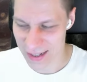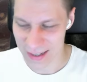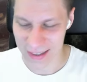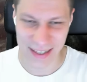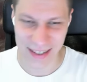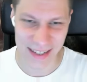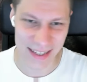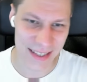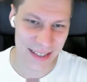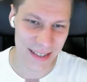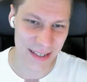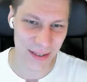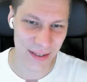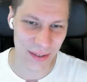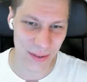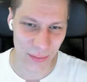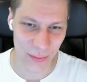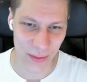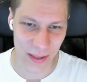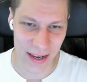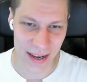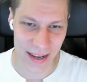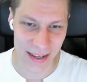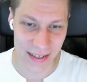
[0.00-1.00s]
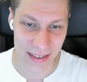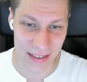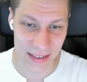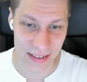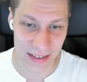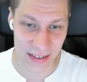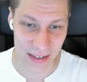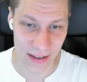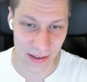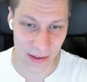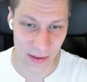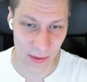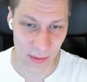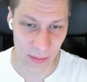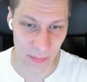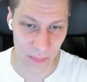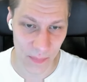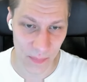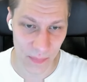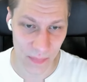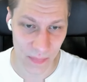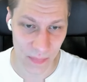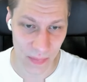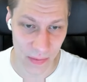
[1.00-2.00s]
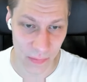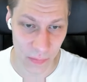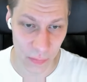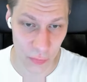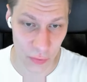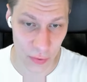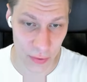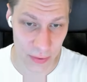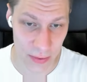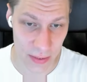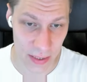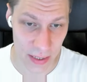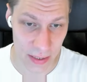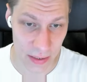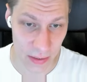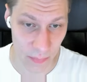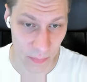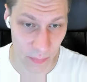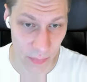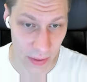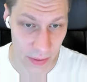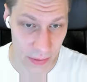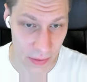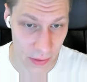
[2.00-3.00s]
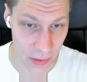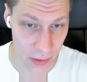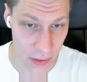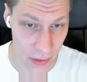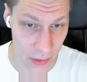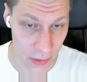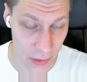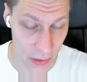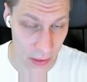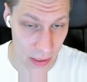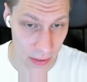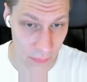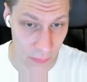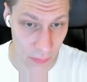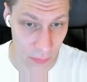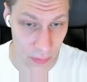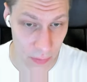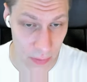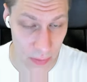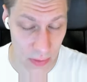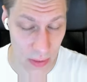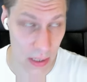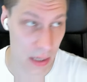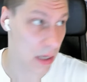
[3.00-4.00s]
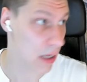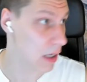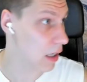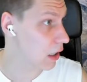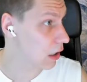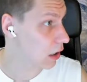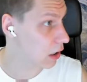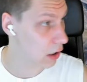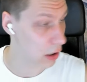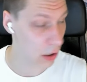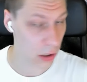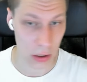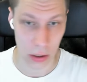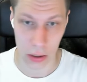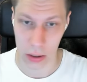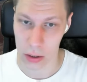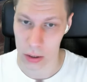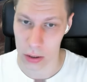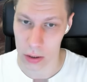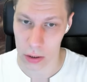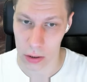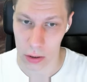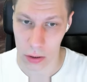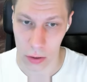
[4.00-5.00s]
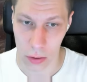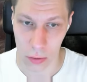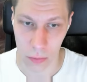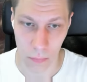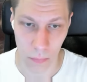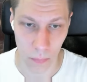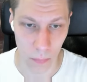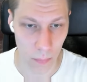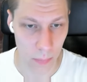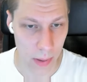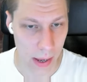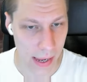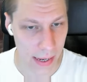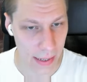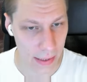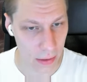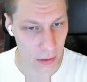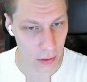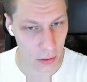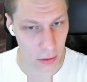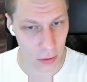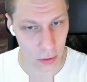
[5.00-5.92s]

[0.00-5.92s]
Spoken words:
Let's do that. I will just add a button and I will say back,